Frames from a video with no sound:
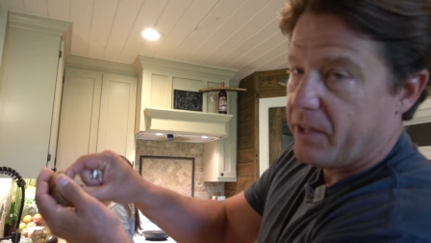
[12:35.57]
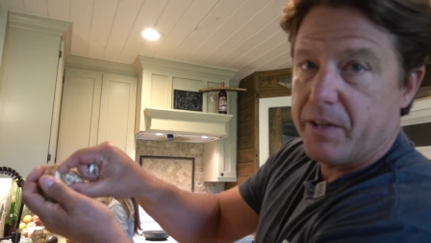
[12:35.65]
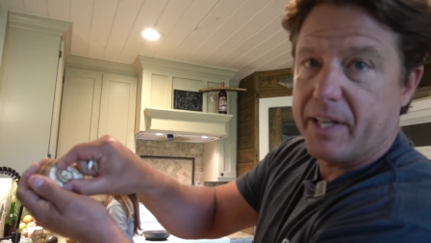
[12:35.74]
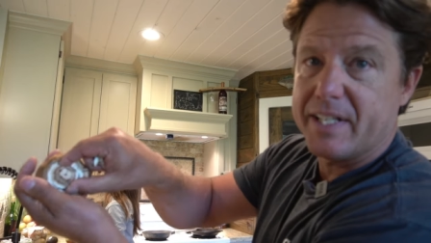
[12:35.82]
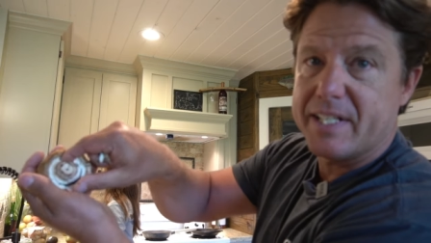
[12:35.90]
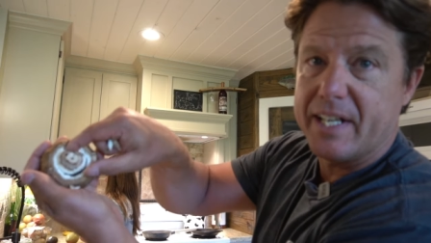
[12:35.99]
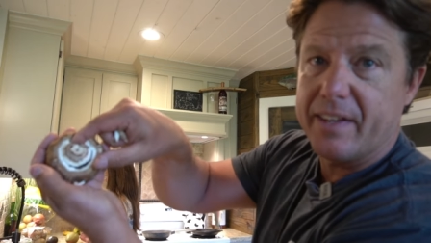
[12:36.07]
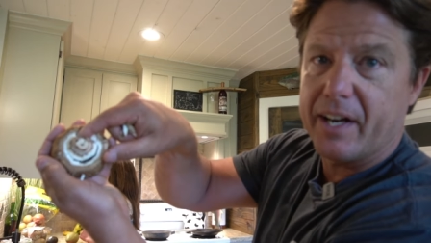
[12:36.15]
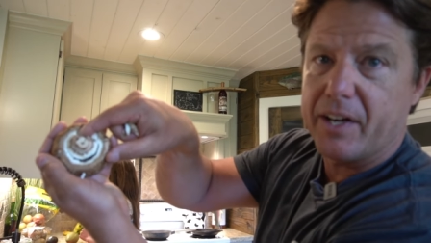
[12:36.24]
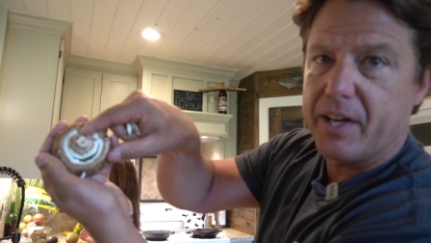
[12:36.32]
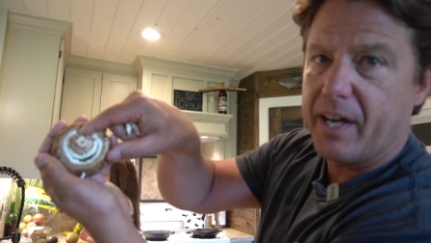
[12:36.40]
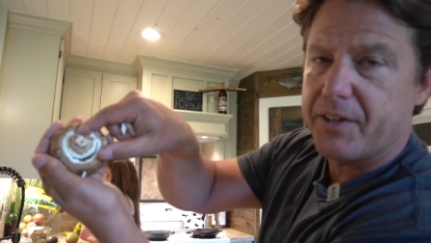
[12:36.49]
You can see
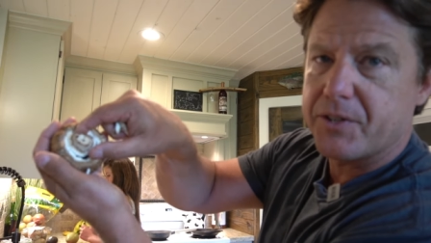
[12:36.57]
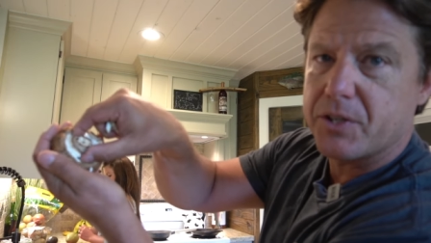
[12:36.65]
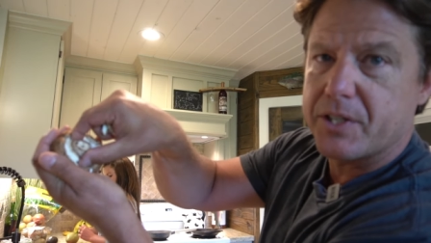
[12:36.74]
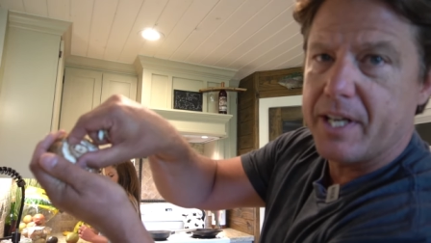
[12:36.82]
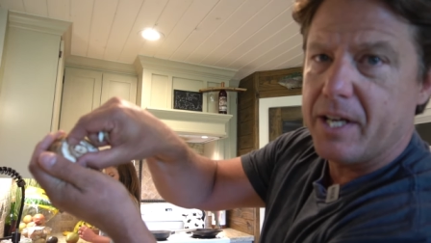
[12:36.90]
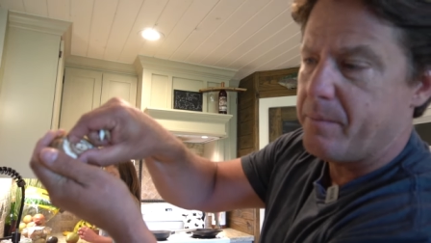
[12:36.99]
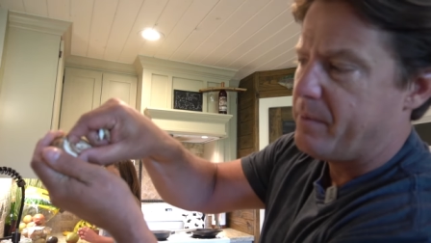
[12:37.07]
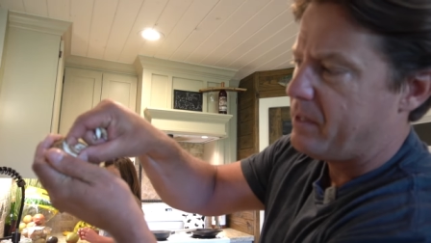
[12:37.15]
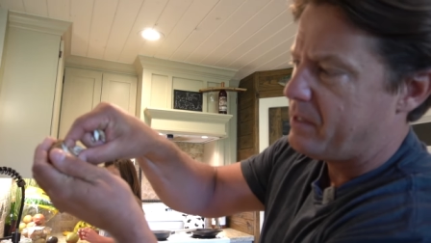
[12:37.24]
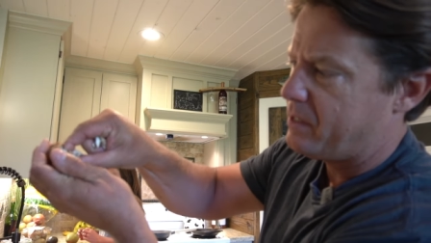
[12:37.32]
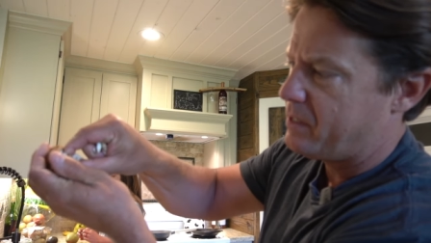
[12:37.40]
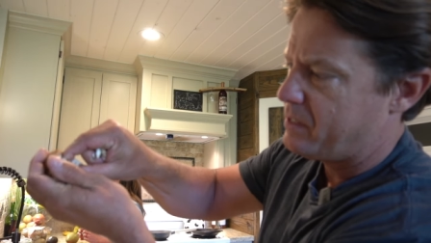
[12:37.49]
there, you got your stem.
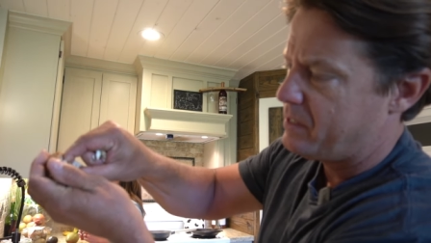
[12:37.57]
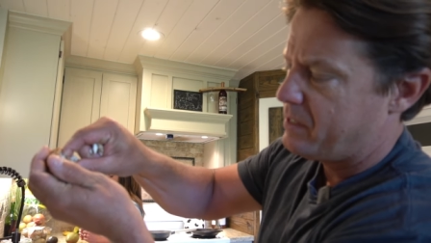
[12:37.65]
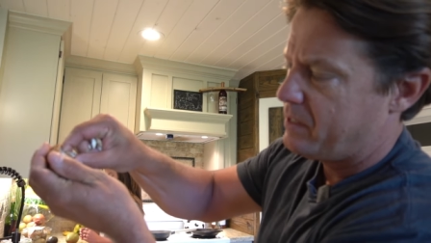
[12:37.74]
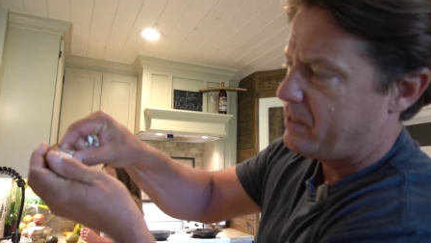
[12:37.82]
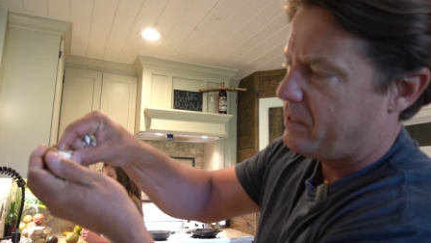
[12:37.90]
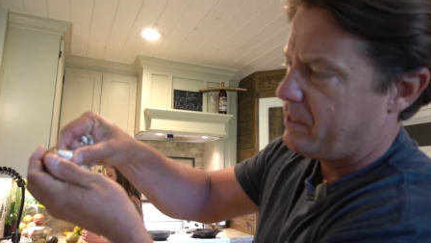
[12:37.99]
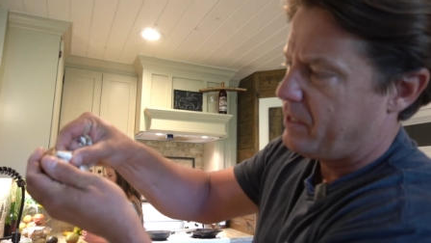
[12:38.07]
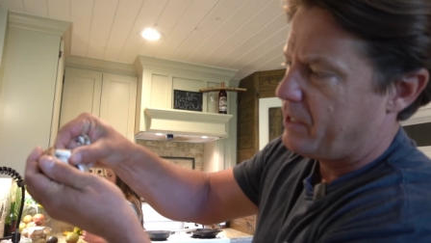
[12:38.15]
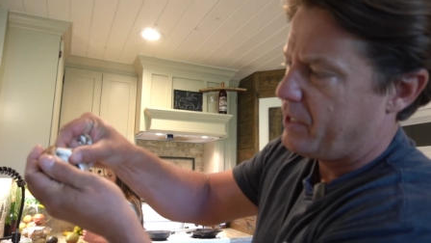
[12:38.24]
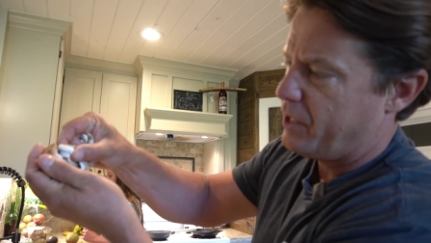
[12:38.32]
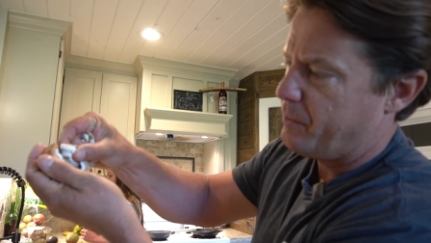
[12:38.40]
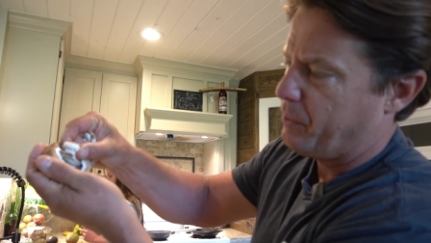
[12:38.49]

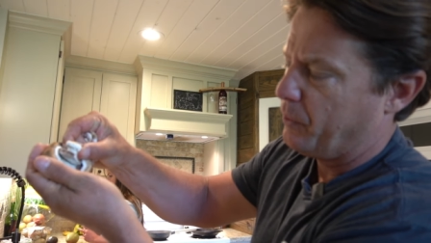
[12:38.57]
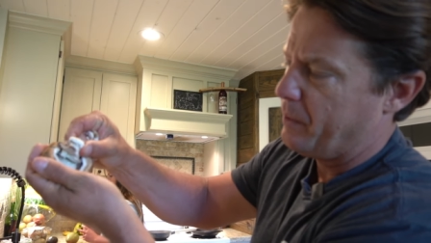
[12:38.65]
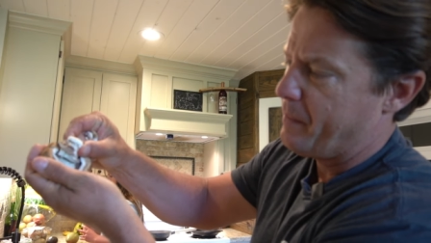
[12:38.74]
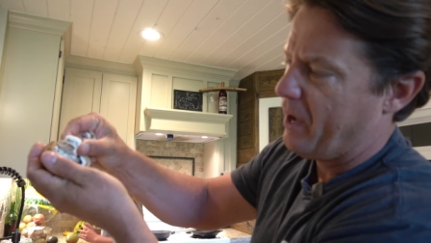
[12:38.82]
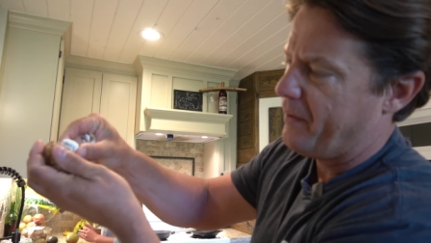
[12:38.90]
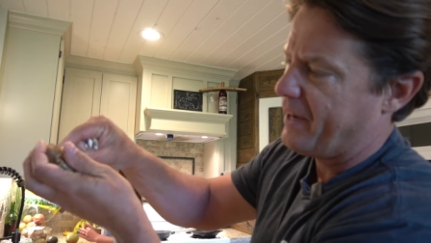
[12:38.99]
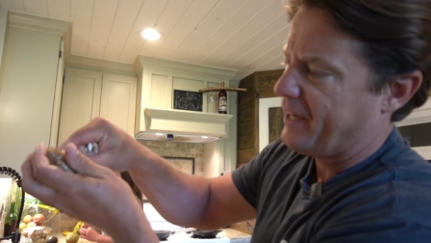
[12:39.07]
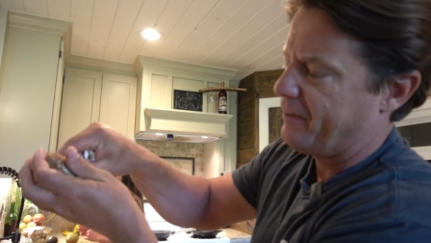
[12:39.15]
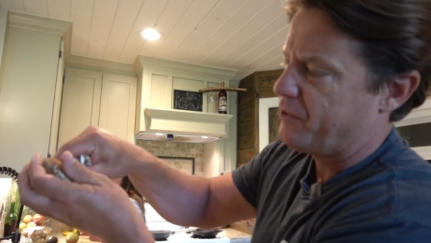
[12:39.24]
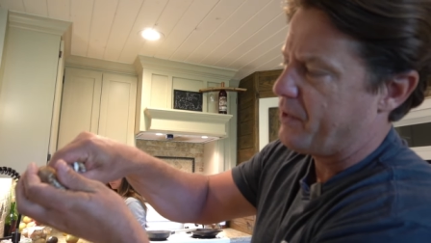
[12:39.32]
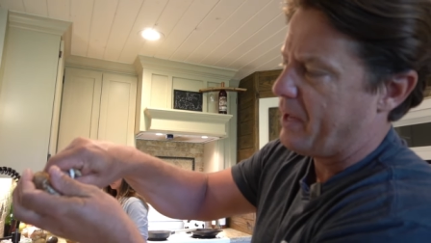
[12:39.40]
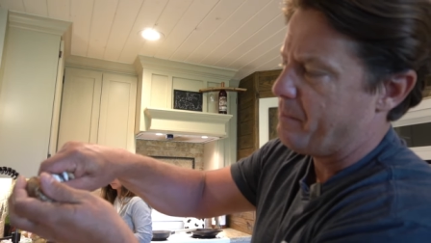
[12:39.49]
You pull him out and that
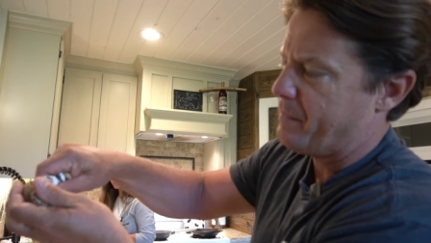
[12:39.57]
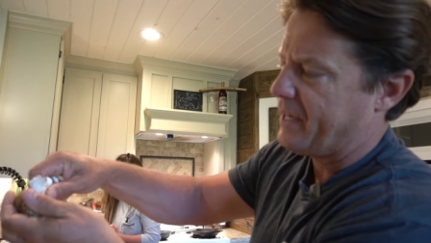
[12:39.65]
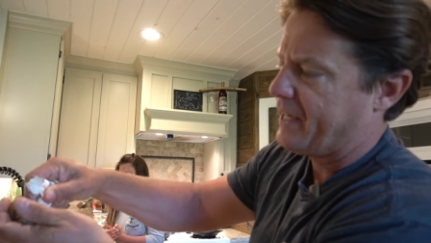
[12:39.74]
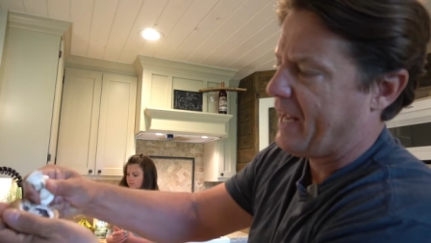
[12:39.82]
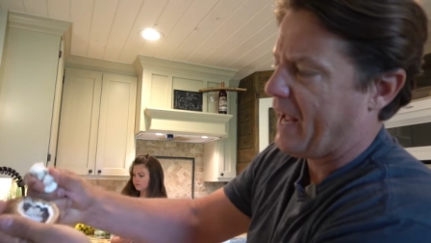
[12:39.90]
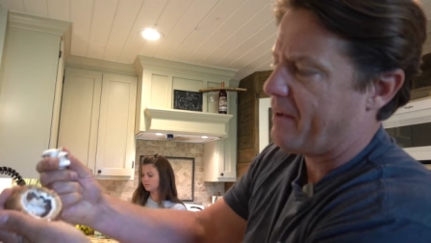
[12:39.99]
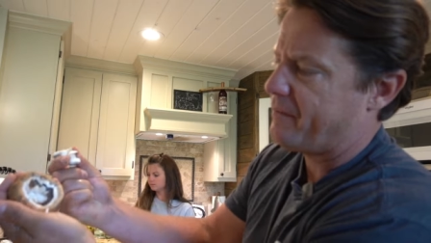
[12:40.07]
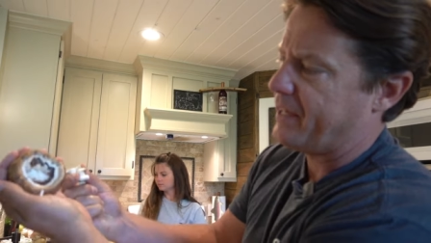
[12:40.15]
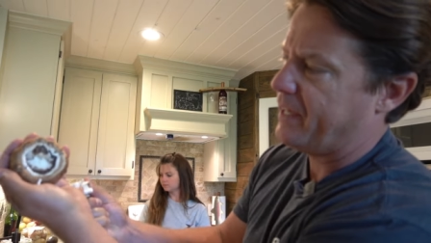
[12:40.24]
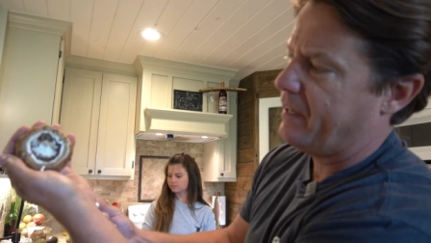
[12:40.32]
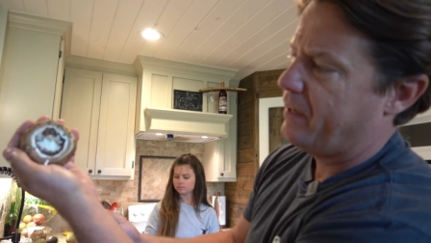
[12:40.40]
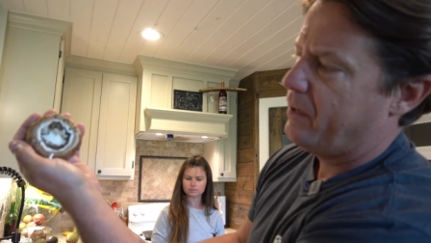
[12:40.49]
gives you that big
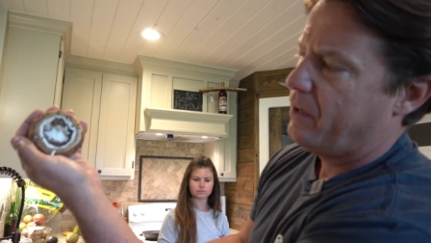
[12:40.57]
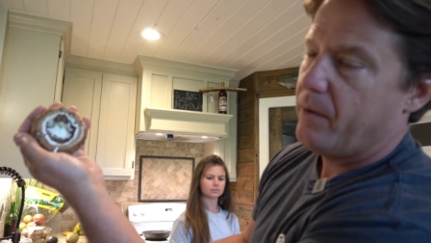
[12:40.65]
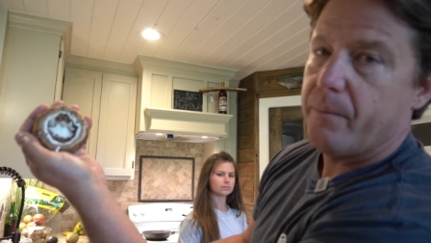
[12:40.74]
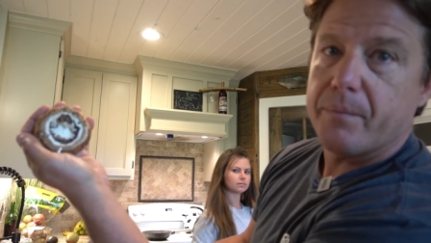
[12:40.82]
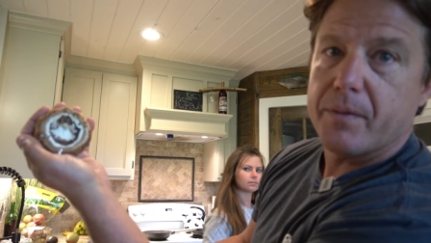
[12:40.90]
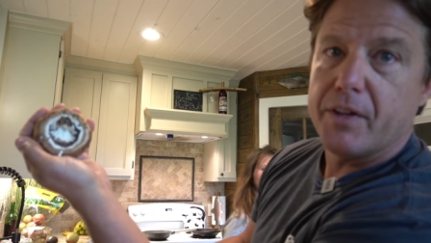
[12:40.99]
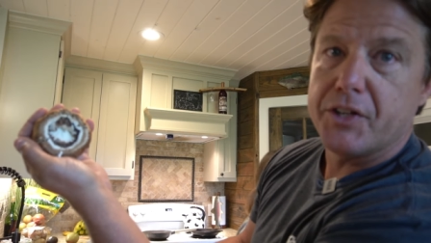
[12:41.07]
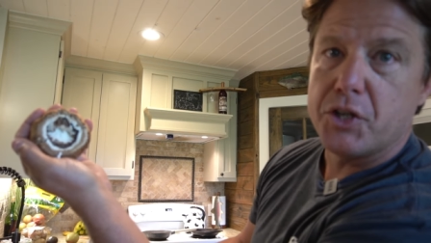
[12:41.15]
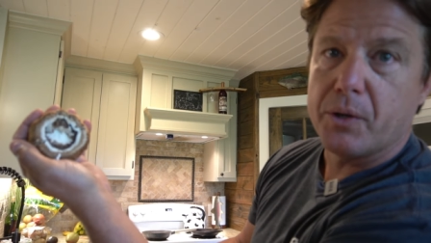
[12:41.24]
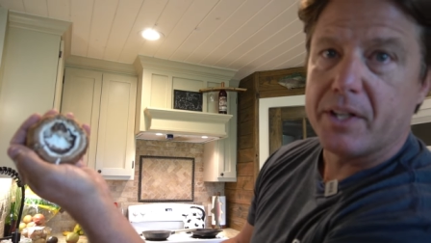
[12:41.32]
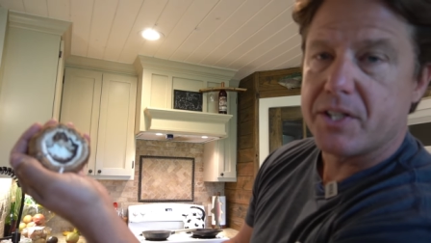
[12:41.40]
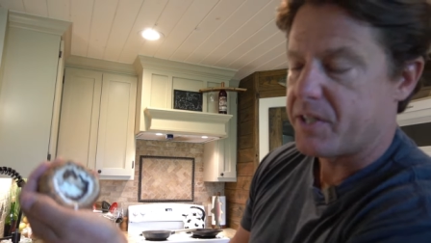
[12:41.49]
cavity that you
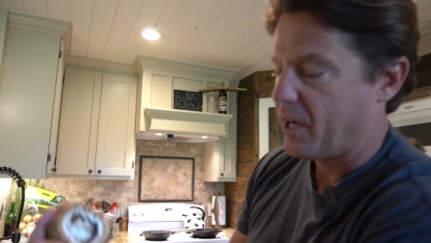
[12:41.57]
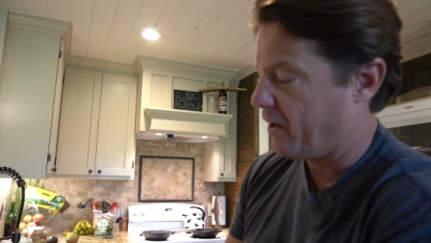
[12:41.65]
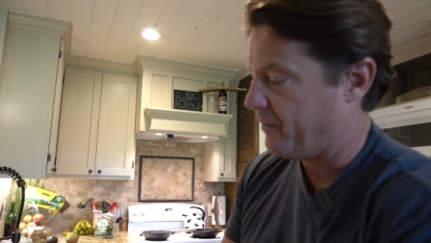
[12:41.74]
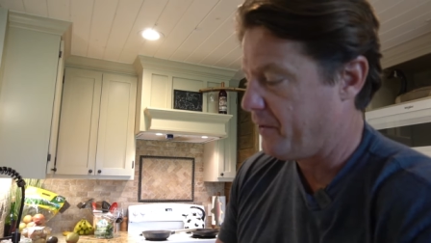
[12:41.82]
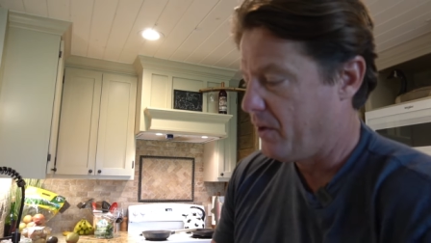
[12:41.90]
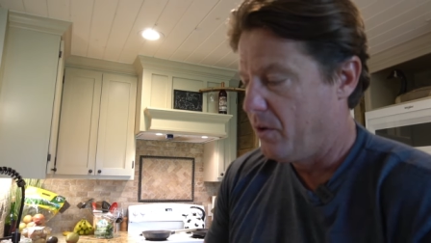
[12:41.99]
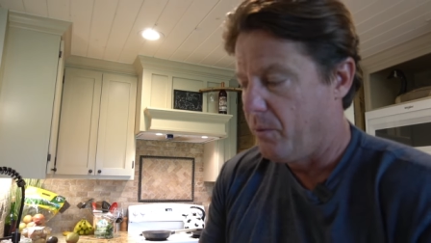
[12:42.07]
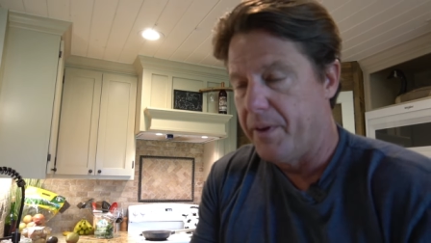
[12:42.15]
can stuff.